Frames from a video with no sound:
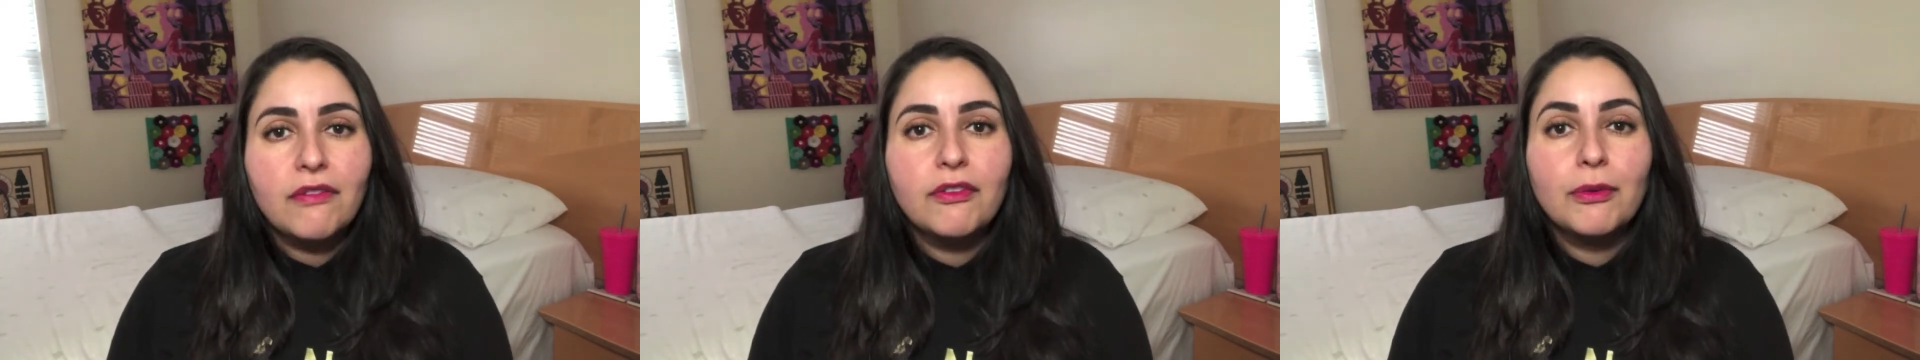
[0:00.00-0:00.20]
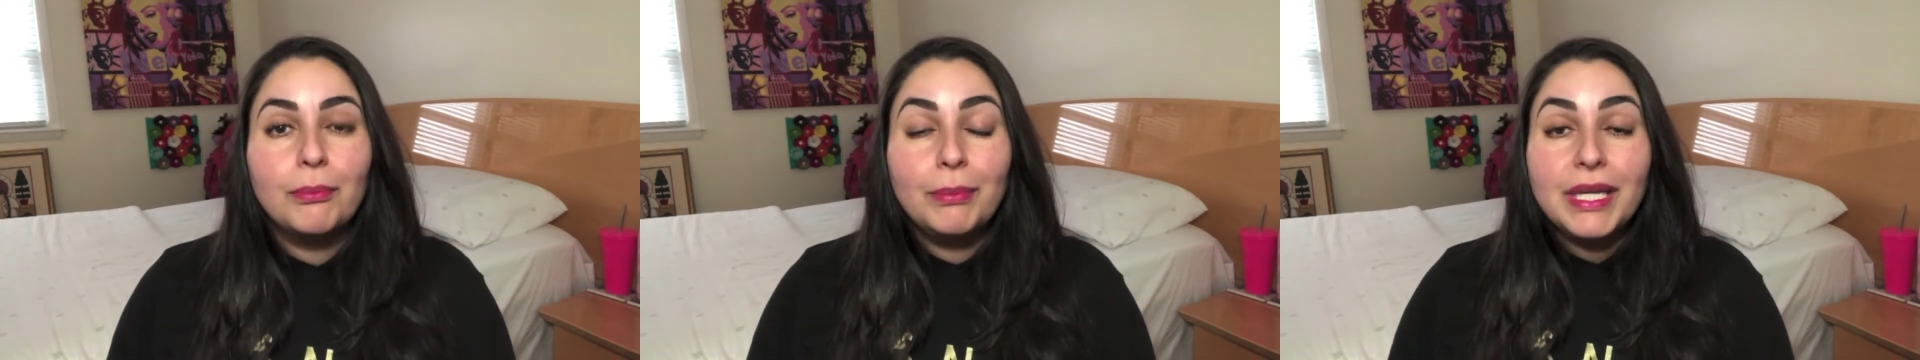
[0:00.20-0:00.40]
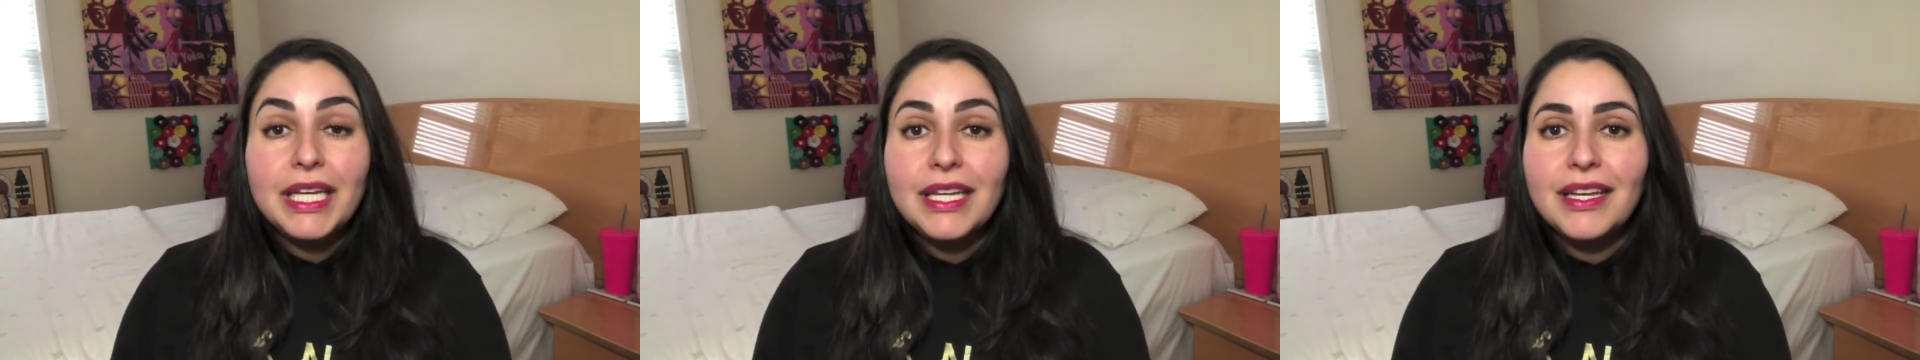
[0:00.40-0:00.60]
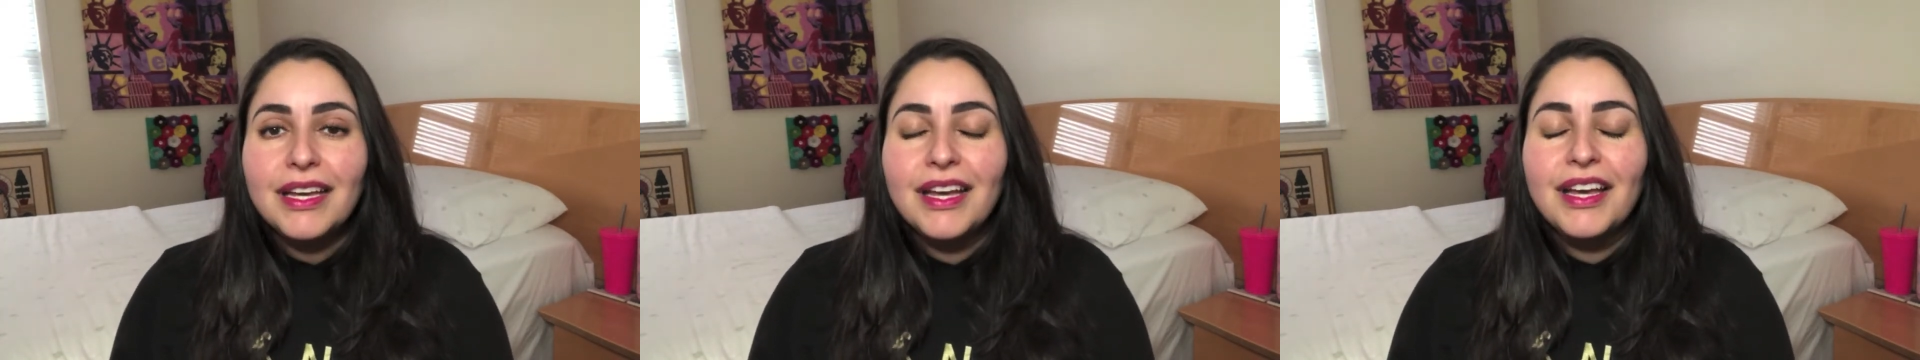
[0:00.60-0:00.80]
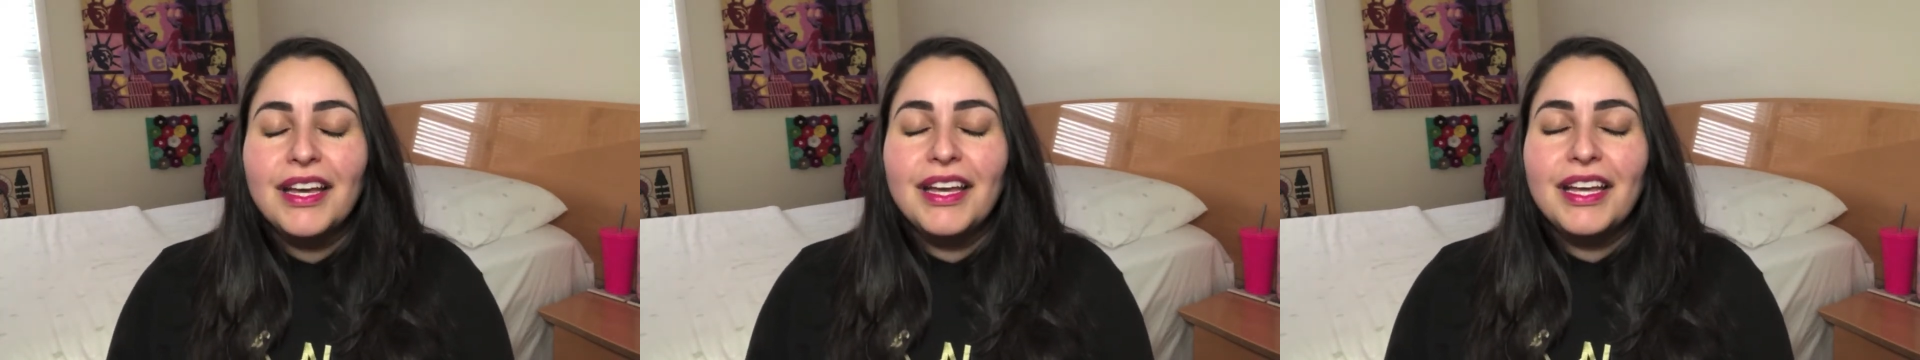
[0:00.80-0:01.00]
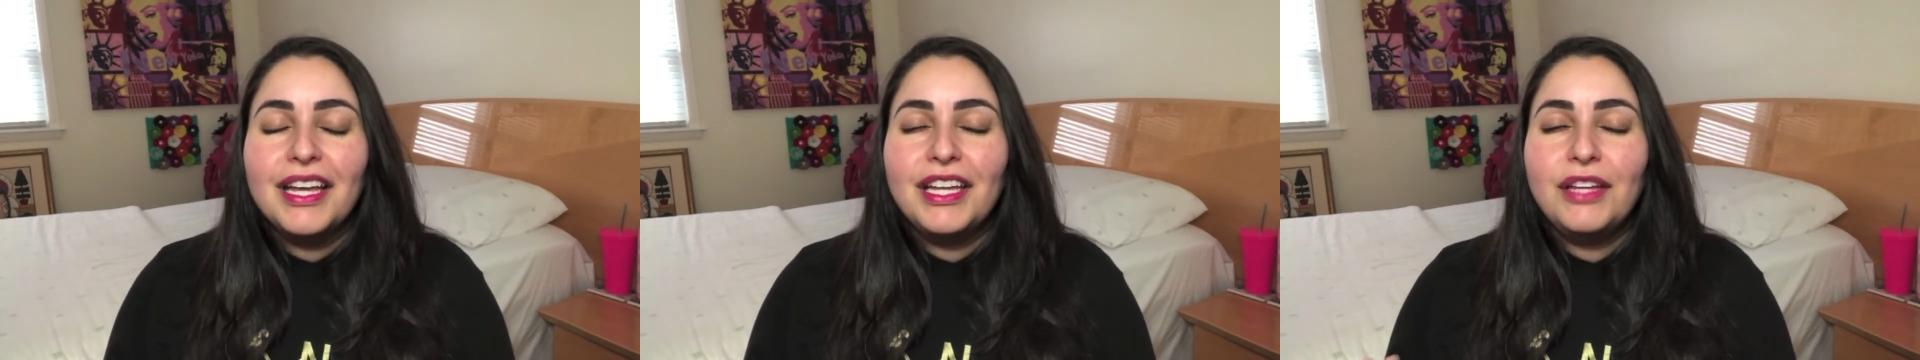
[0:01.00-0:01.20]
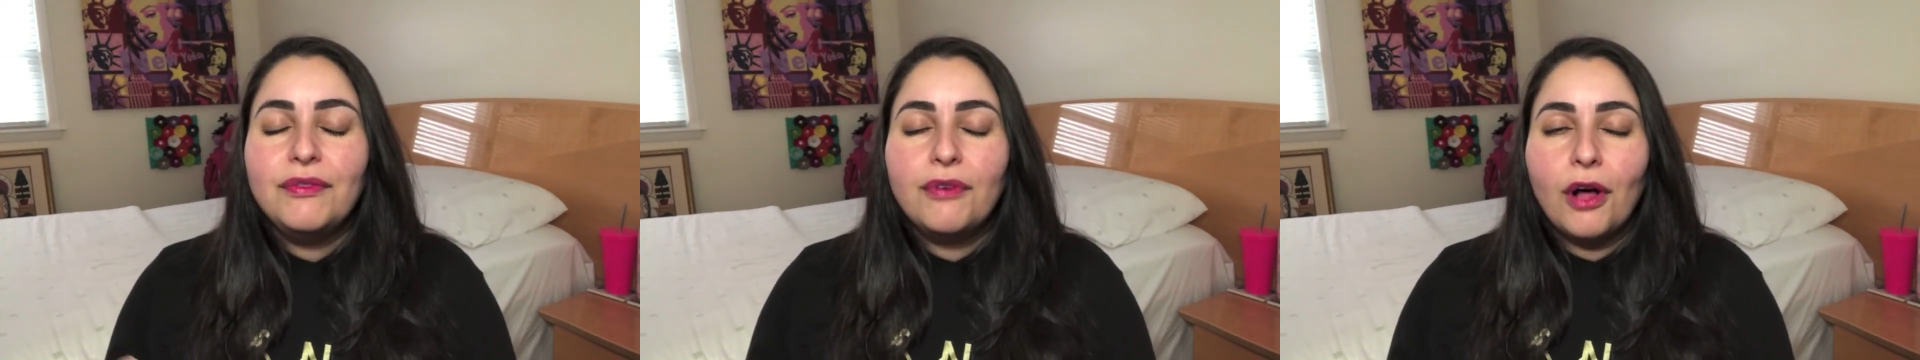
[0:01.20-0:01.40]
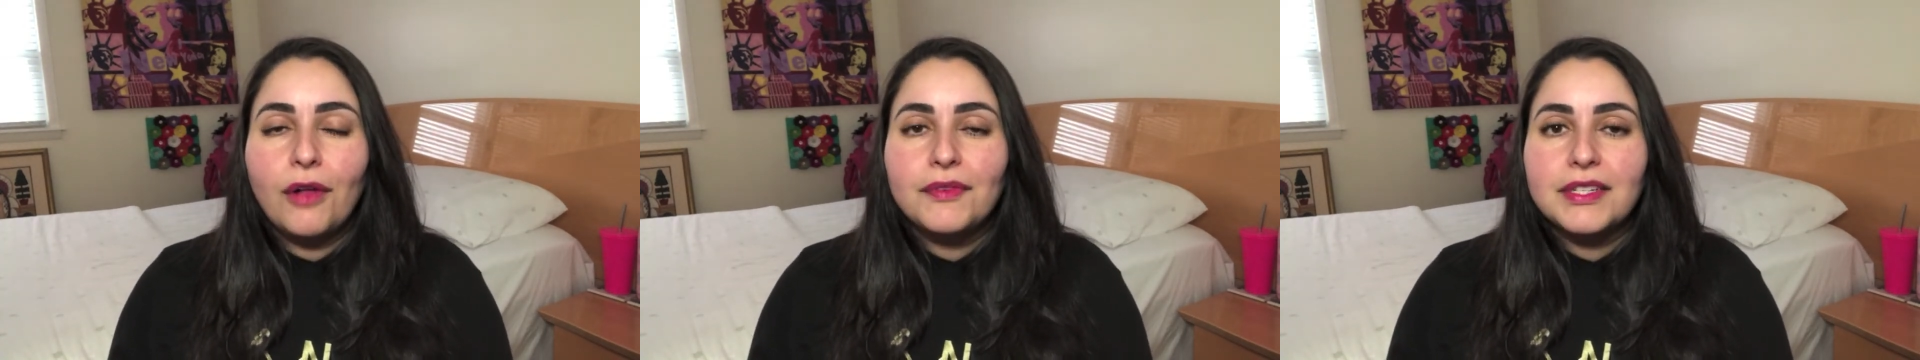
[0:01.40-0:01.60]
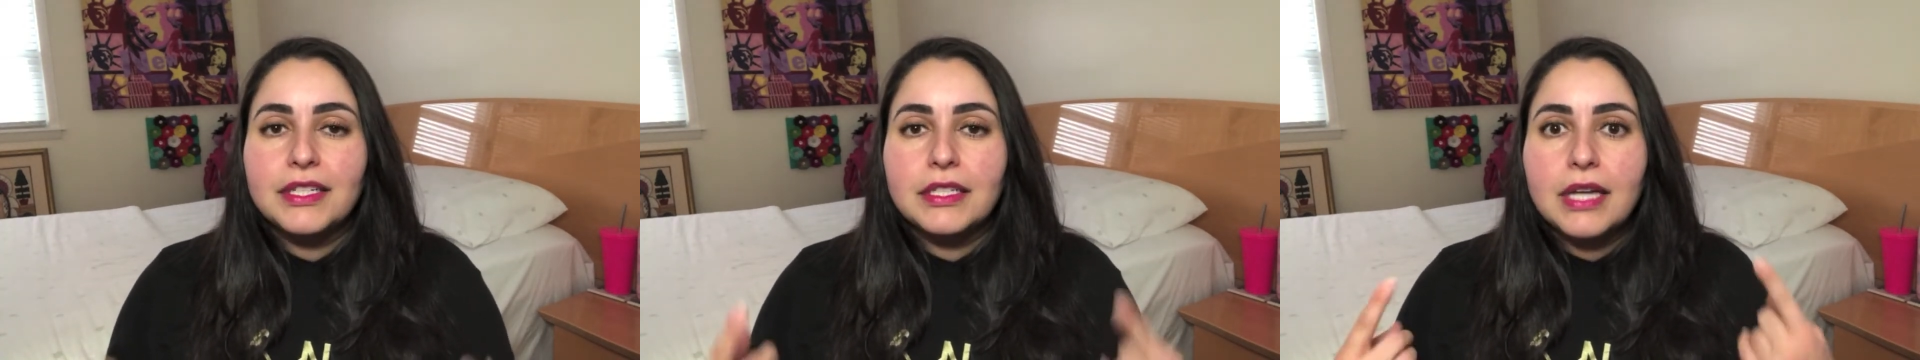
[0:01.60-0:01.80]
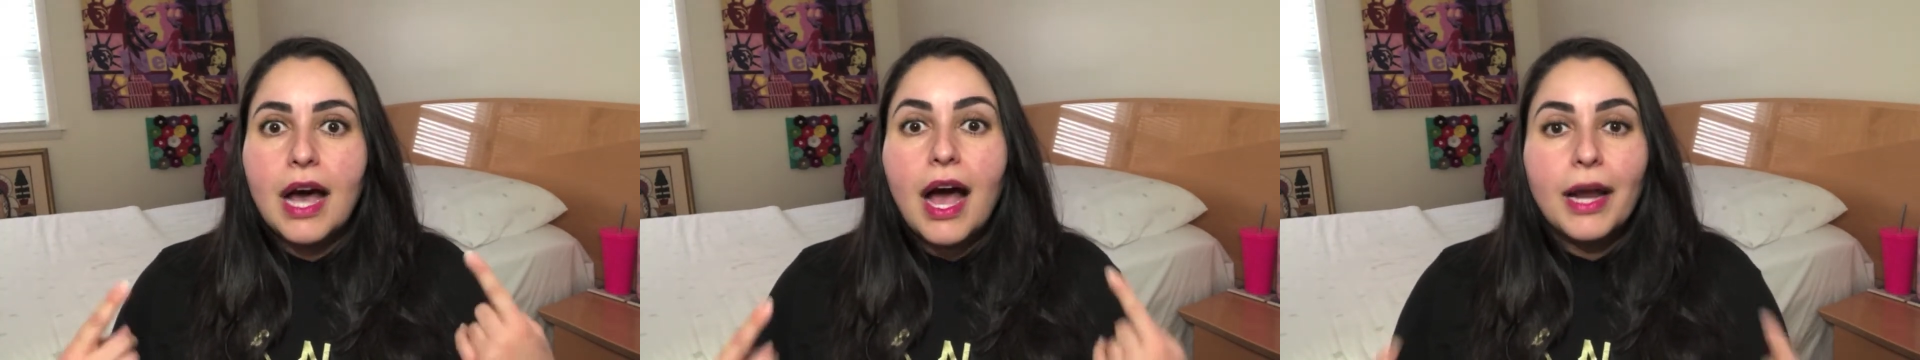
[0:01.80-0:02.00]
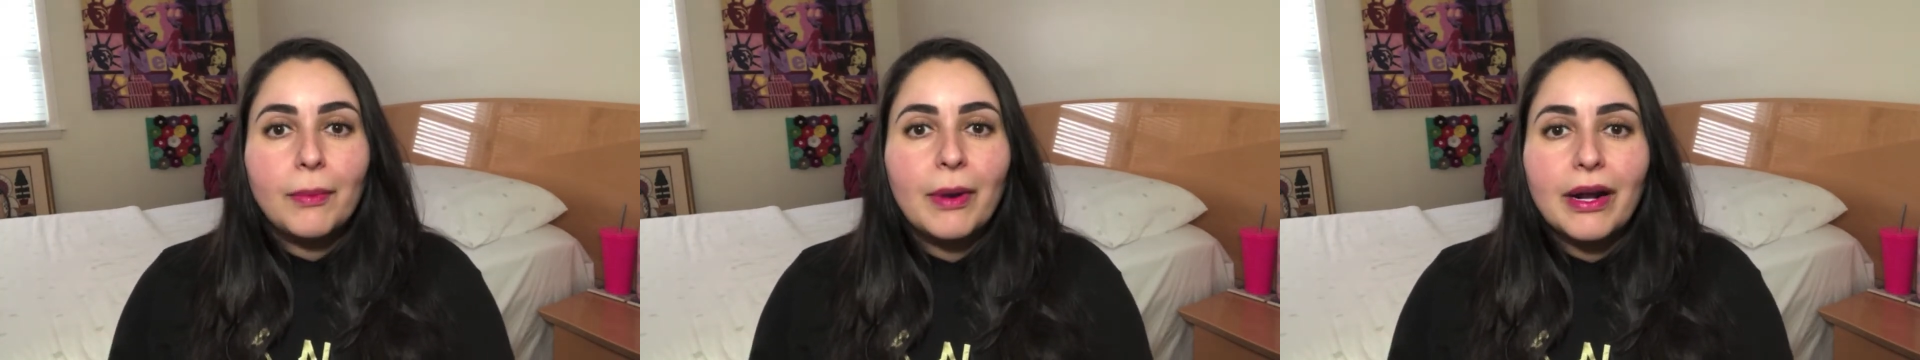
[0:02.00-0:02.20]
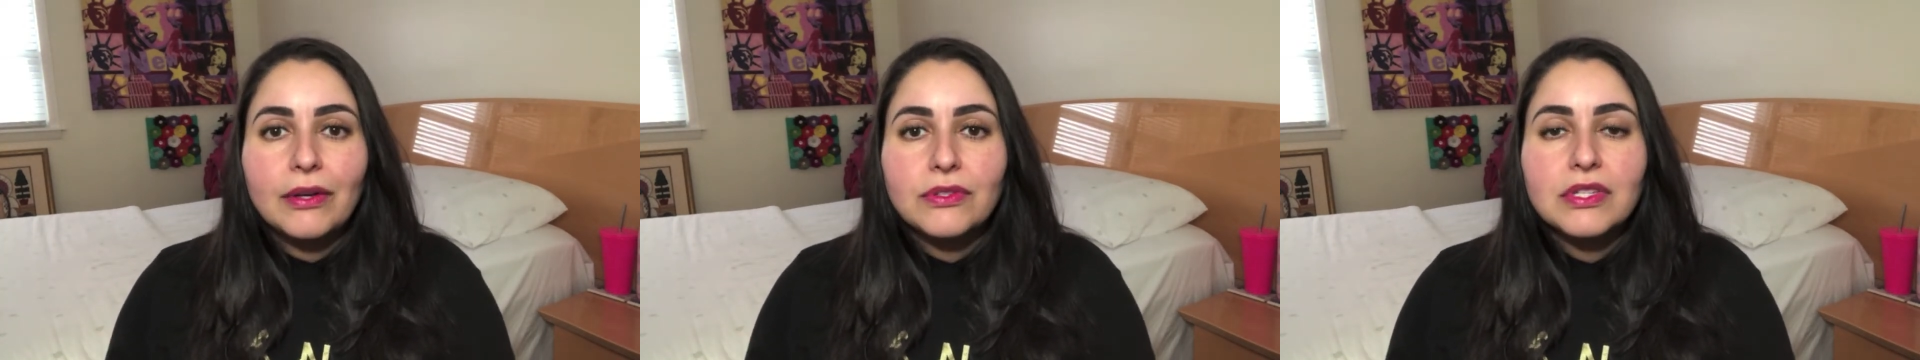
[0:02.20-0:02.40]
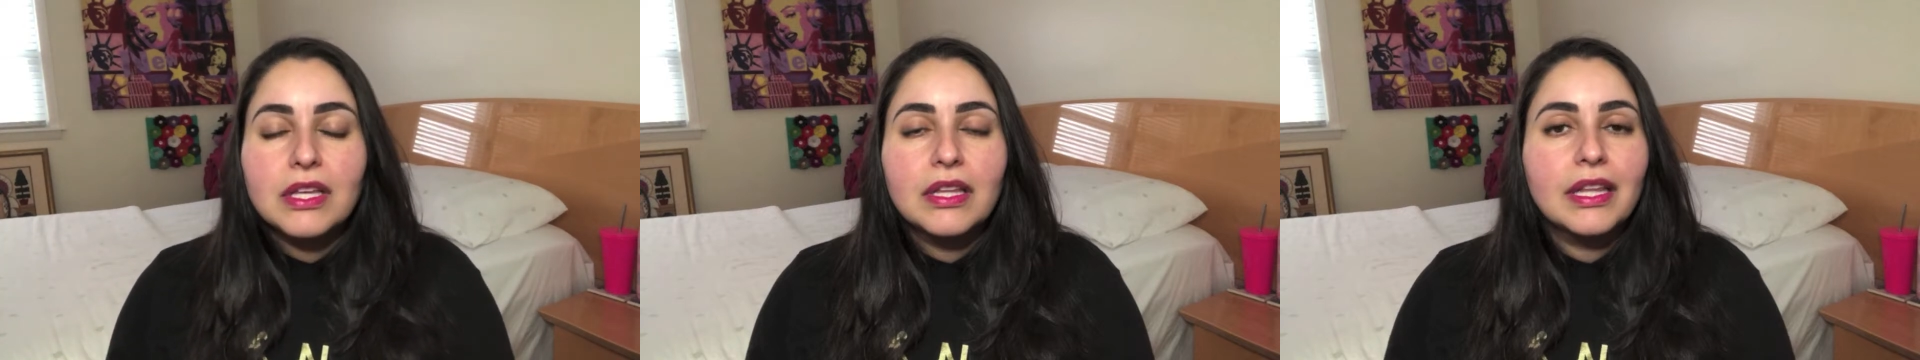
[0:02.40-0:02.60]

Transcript: For me, it evolved into eyebrows.